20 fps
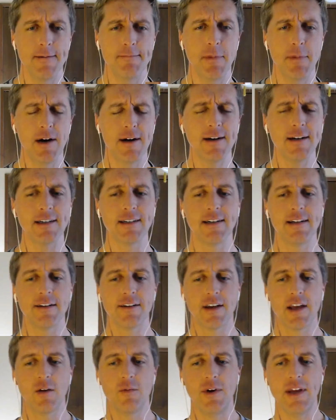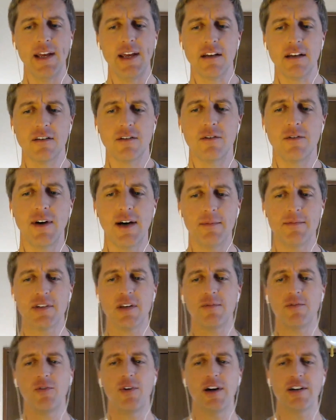Mark, can we get to
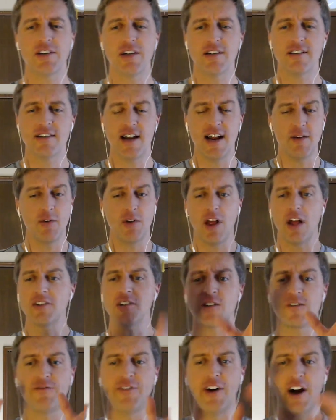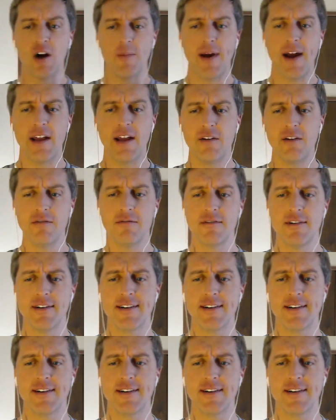some questions, and I'll just fire them at you?